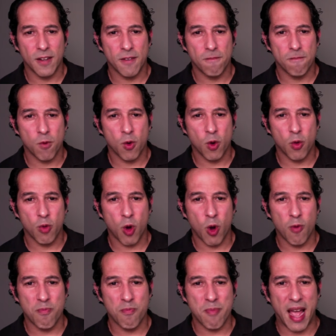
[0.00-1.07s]
who wrote
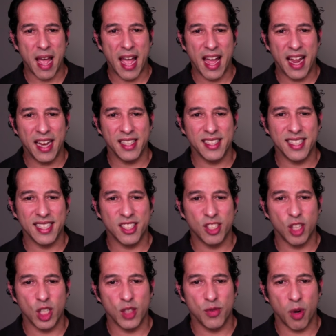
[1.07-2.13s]
Man's
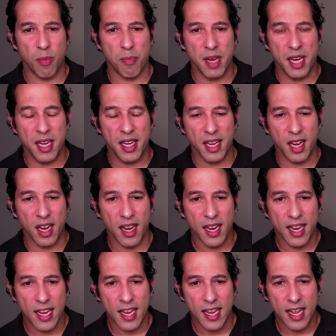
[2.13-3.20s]
Search for Meaning,
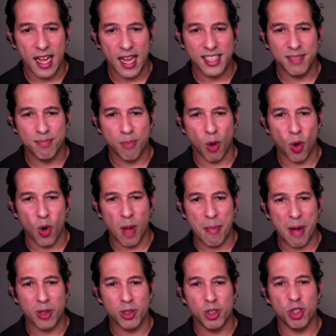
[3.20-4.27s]
spoke
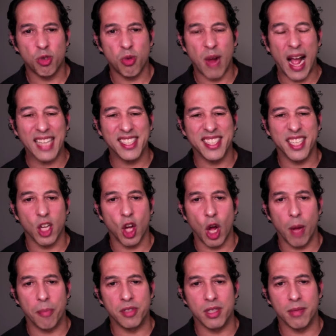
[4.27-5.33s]
about tragic
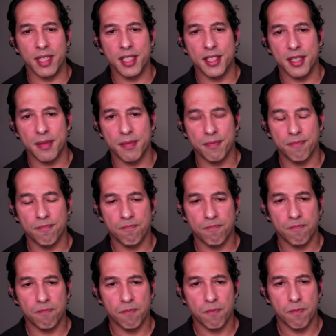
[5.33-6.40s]
optimism,
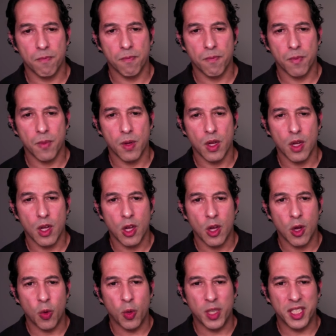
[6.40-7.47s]

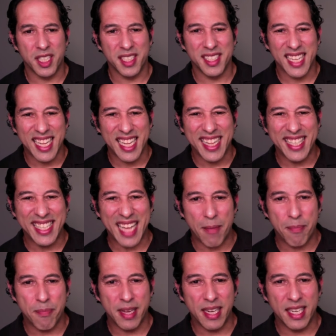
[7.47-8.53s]
which is the
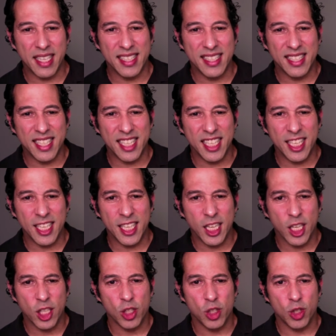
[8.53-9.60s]
ability
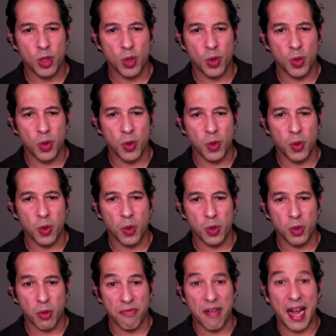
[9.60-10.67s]
to
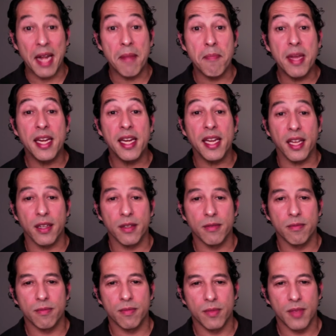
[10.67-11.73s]
find meaning
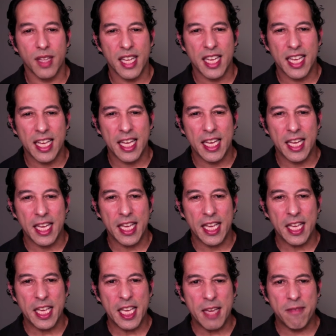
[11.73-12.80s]

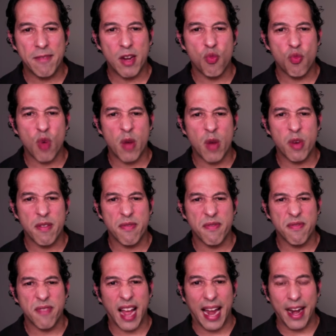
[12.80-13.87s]
even when
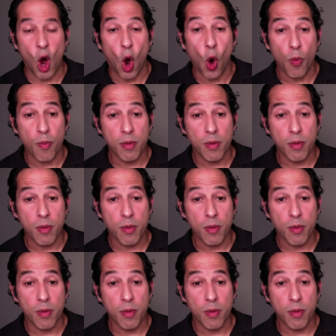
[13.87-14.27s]
and hope,